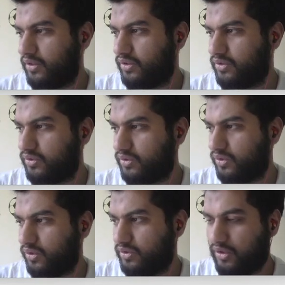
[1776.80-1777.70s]

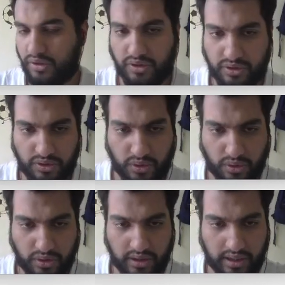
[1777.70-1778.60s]
So 0, 0, 0,
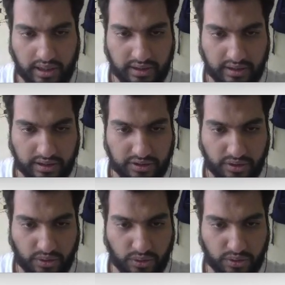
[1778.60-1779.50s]
and then
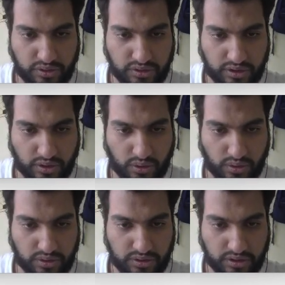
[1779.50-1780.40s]
0, 0,
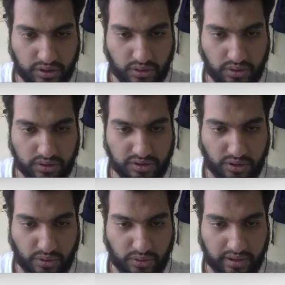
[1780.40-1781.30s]
0,
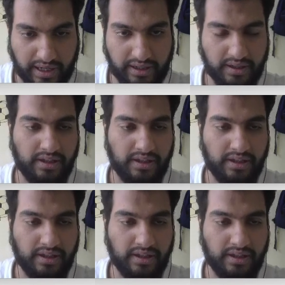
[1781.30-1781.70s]
0, right?